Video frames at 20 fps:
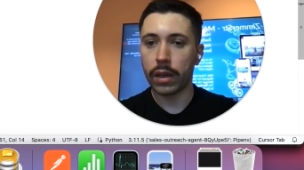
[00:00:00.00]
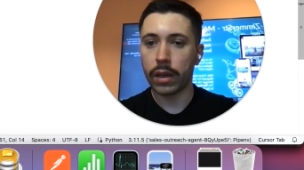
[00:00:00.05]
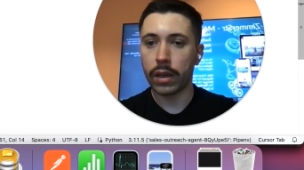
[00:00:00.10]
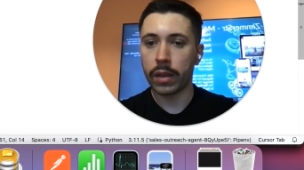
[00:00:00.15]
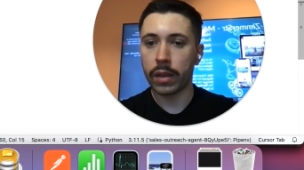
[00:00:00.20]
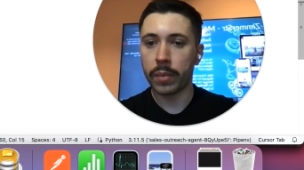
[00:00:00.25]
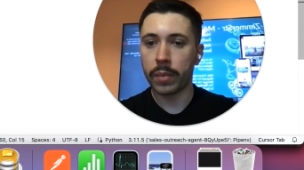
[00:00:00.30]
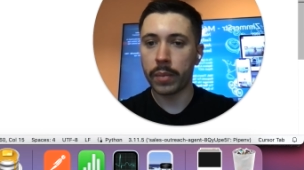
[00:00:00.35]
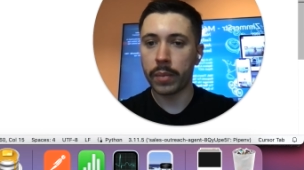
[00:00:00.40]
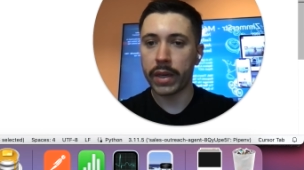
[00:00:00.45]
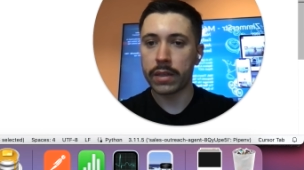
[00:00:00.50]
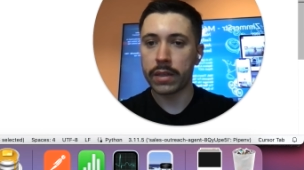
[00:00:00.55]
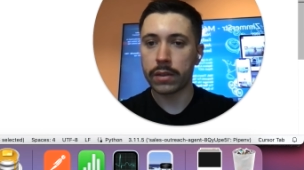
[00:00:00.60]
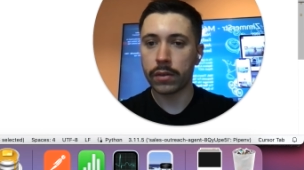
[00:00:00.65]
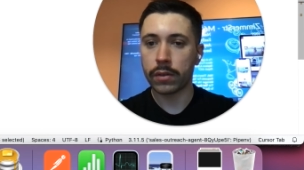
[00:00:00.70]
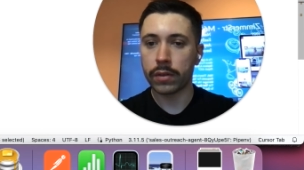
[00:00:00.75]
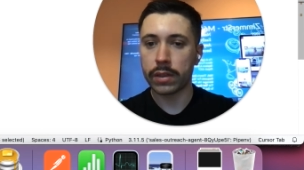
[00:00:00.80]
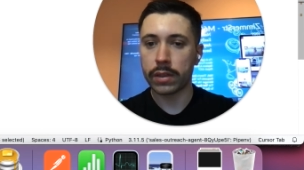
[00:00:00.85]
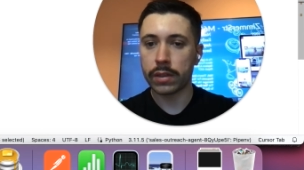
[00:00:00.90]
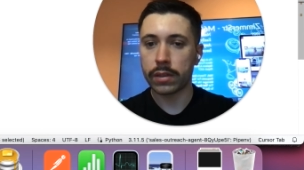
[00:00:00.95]
and based
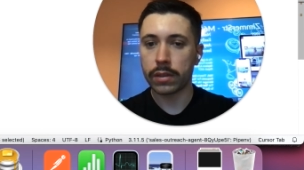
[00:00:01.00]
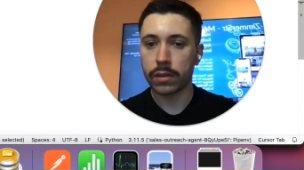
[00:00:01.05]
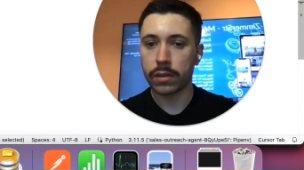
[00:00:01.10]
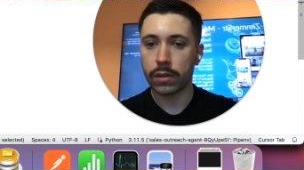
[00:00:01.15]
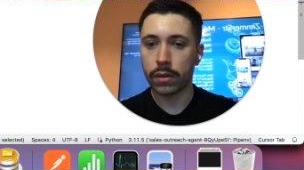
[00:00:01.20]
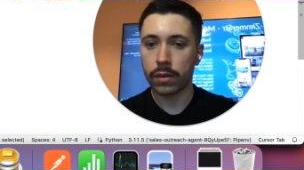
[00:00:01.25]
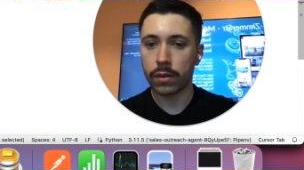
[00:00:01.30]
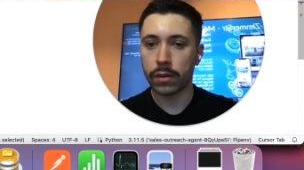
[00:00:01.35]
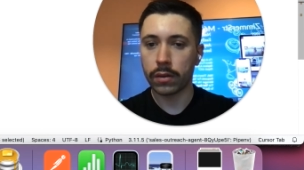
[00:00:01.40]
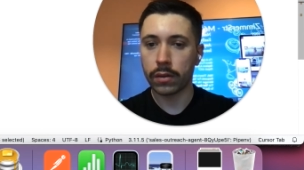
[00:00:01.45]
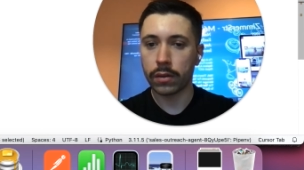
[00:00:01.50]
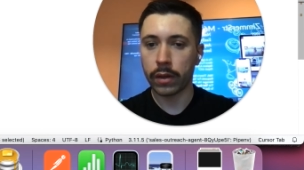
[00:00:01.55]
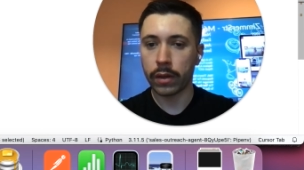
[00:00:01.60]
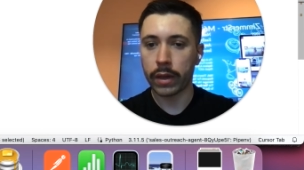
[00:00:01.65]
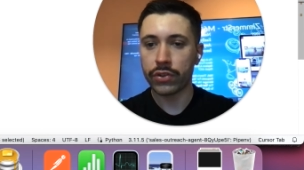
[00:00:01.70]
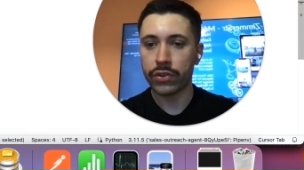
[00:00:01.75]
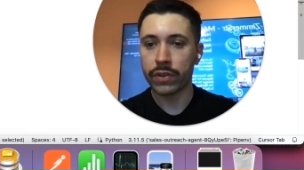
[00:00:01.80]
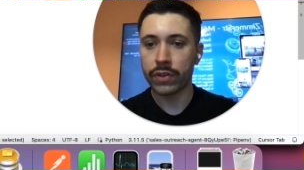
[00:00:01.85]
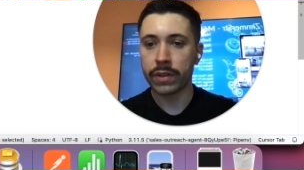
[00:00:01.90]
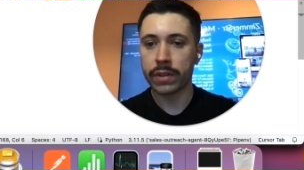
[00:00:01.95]
on these
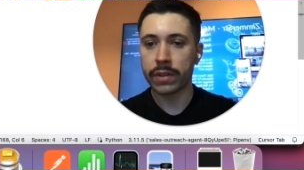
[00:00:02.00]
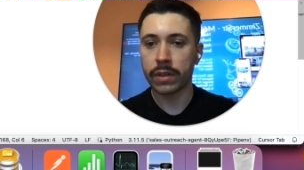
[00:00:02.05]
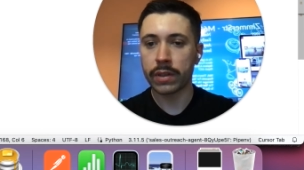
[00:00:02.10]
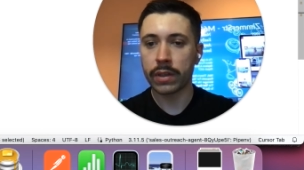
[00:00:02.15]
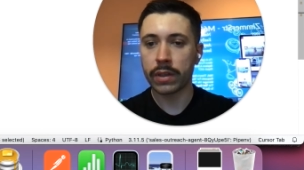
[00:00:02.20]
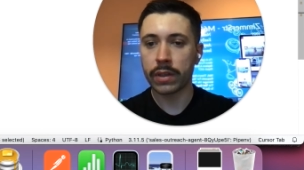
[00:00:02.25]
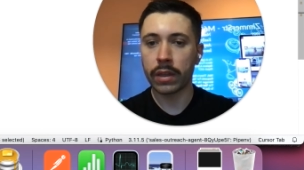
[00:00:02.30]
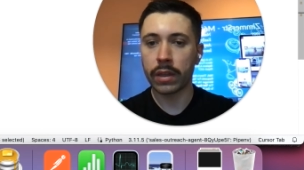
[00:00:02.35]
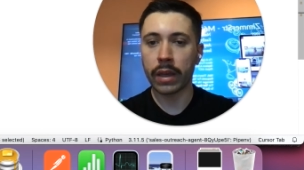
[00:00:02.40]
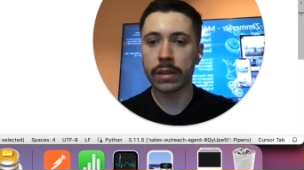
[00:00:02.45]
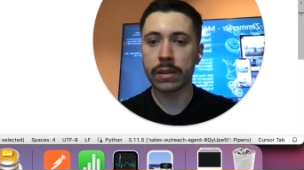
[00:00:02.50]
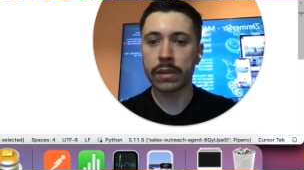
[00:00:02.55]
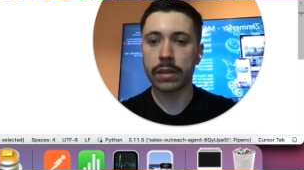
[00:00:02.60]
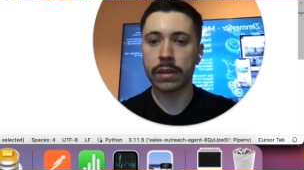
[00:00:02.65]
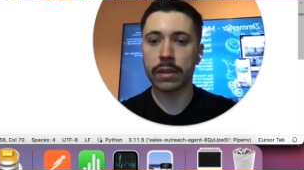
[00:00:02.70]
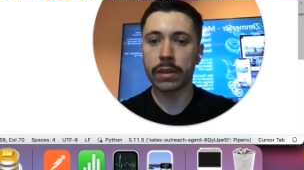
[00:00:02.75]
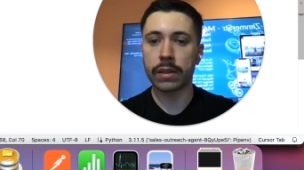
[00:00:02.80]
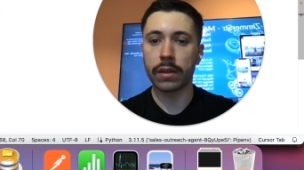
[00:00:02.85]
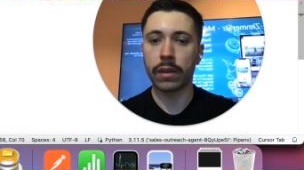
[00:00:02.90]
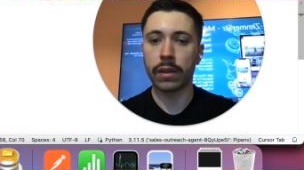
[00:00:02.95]
locations, it gets
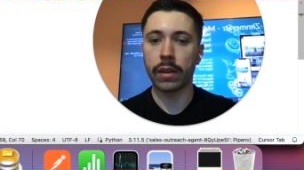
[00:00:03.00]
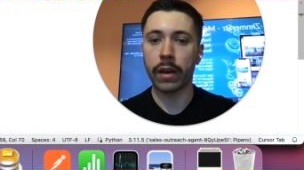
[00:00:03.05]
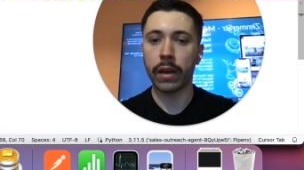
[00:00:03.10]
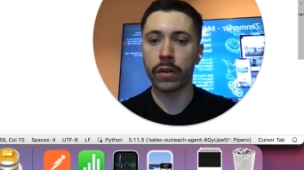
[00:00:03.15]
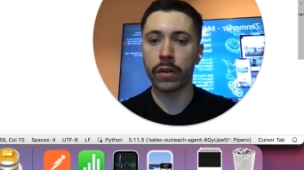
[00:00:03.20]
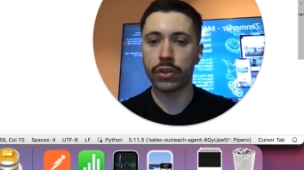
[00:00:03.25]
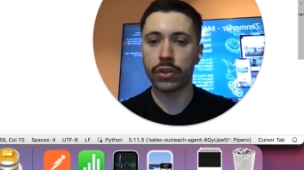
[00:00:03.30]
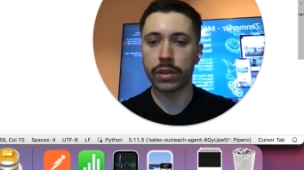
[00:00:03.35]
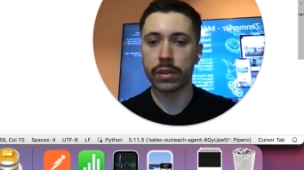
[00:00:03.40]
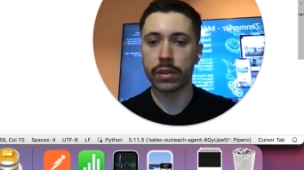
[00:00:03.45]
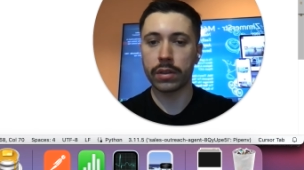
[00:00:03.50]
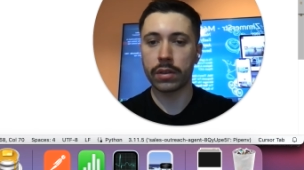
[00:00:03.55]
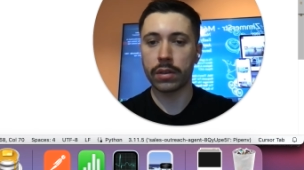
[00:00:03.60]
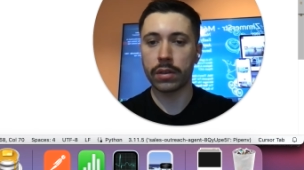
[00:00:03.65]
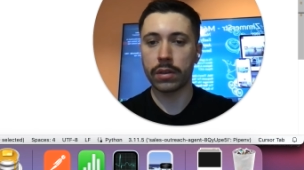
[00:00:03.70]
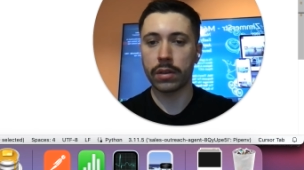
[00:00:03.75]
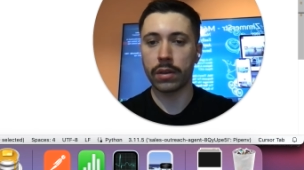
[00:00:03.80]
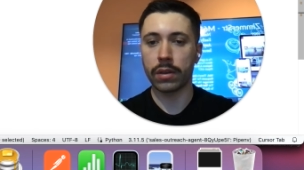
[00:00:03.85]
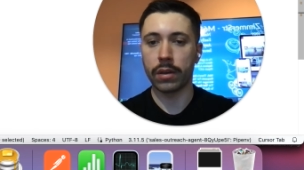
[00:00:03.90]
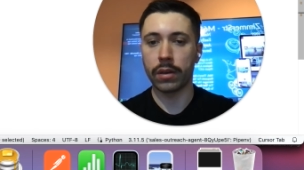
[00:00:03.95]
the
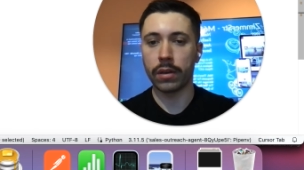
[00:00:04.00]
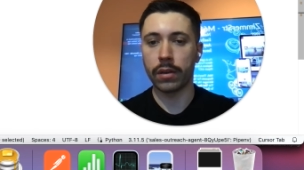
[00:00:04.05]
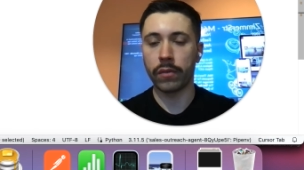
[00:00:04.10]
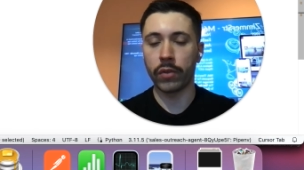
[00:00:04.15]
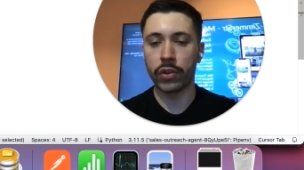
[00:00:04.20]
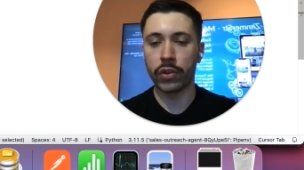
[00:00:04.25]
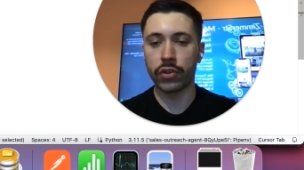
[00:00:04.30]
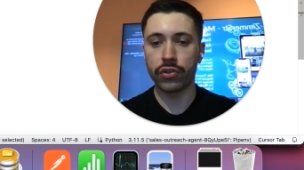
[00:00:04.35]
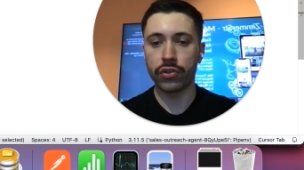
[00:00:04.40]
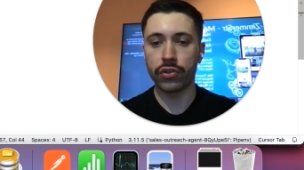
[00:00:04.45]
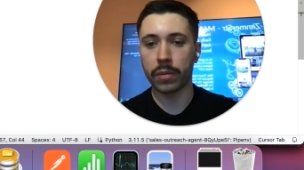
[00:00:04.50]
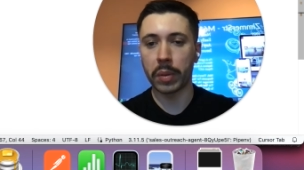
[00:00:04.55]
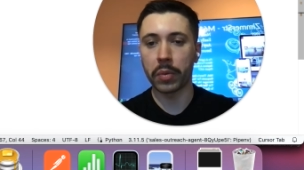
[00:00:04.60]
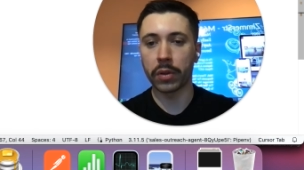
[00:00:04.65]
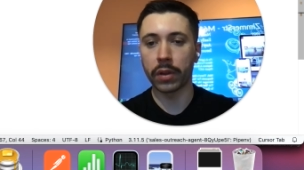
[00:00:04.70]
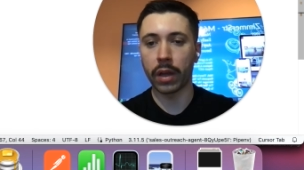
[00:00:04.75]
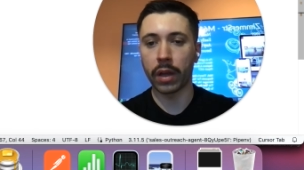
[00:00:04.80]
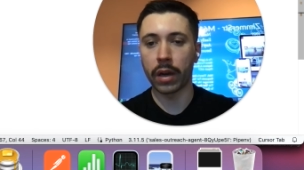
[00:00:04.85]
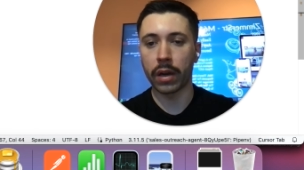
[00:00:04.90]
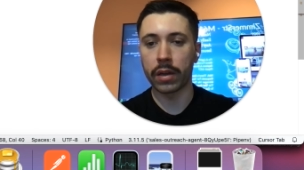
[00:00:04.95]
languages which
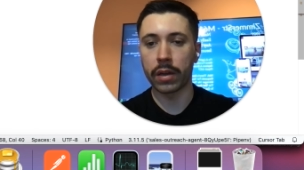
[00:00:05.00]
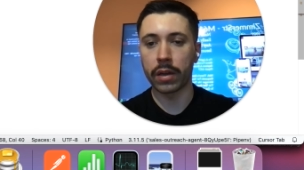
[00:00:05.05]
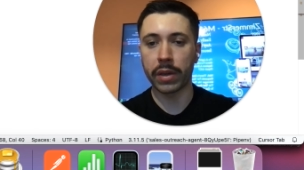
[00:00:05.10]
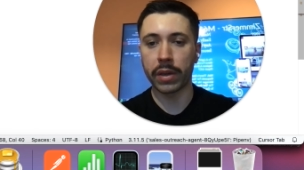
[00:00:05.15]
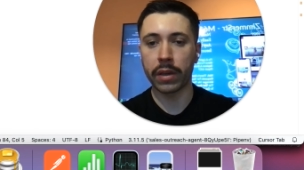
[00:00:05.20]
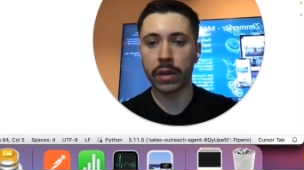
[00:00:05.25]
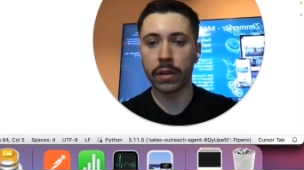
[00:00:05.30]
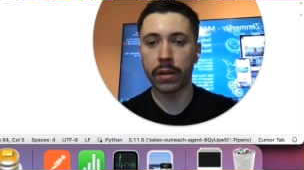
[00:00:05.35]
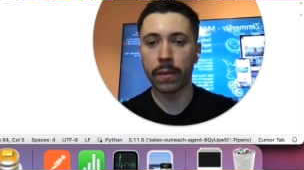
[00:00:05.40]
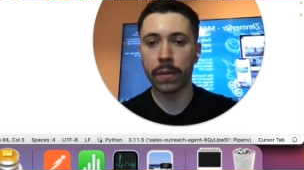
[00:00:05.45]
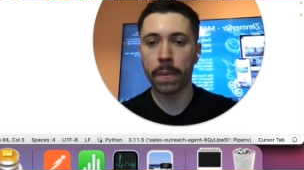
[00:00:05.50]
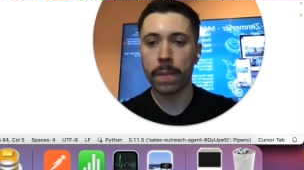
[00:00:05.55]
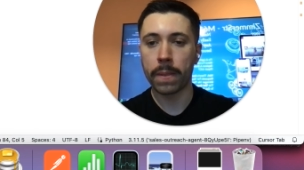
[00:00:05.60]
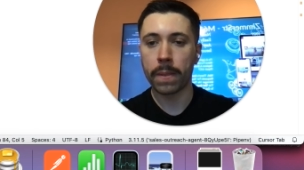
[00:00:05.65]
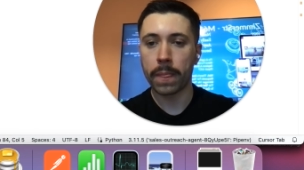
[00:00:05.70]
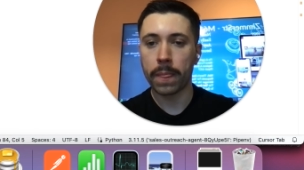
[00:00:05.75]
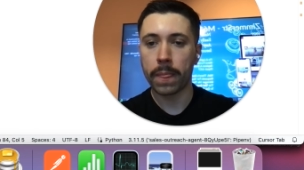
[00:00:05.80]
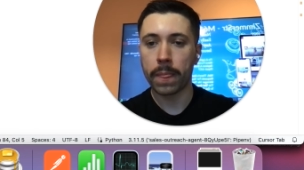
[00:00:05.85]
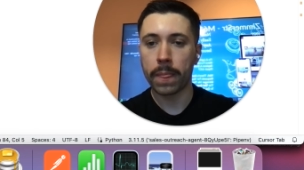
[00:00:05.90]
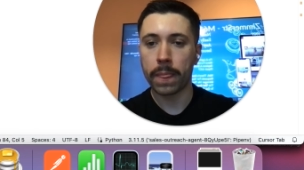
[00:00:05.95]
people are speaking,
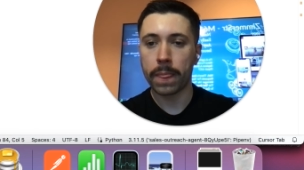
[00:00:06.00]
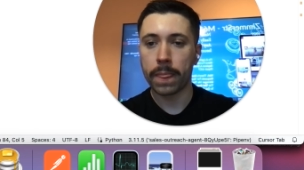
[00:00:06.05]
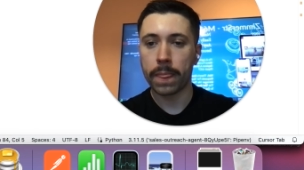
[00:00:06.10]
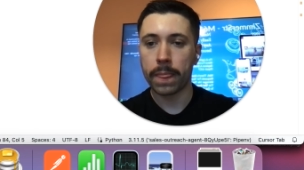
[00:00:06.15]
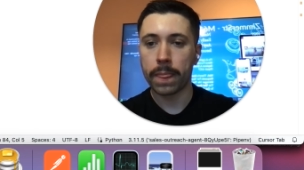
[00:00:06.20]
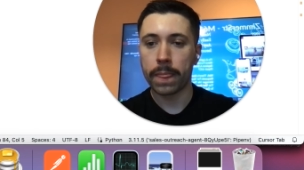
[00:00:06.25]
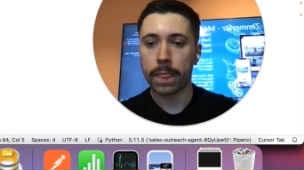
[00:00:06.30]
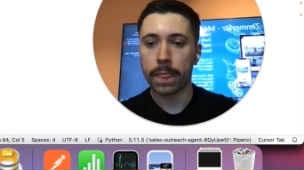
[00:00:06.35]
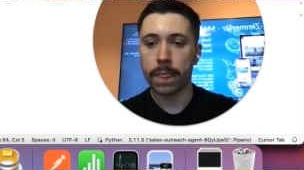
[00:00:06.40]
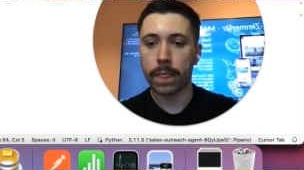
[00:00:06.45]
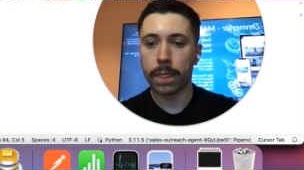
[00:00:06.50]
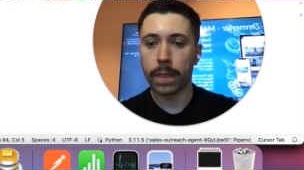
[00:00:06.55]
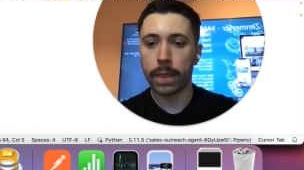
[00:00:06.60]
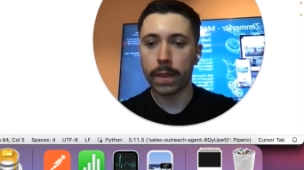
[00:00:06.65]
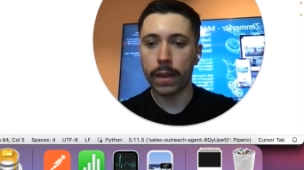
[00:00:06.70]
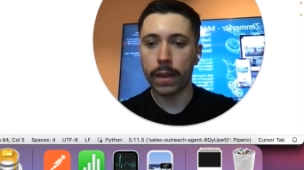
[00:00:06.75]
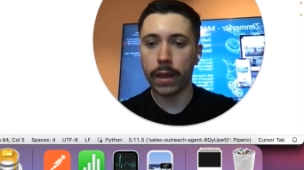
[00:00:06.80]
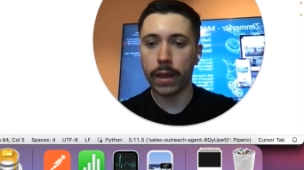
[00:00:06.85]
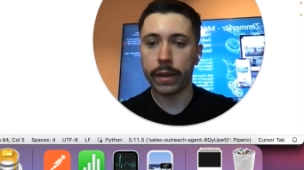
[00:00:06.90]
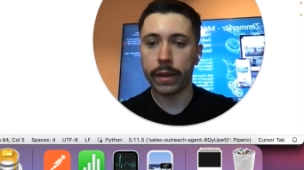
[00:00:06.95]

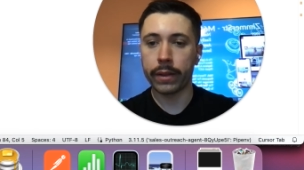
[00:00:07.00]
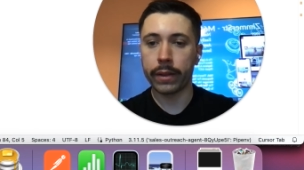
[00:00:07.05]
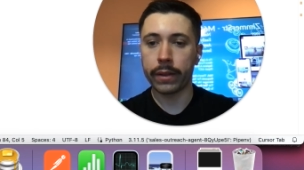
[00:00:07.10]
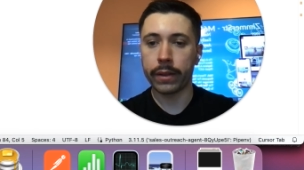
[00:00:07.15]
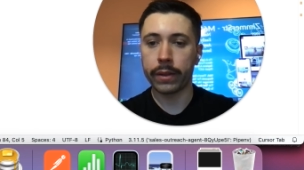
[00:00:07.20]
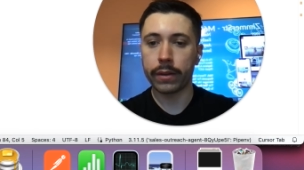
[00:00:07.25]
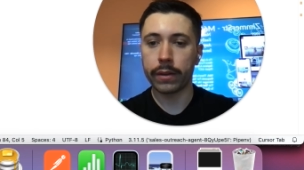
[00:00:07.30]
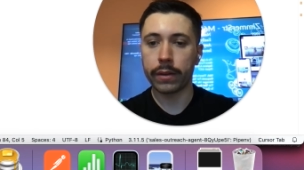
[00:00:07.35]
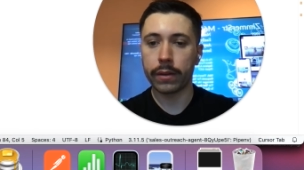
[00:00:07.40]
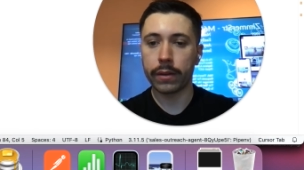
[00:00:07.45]
and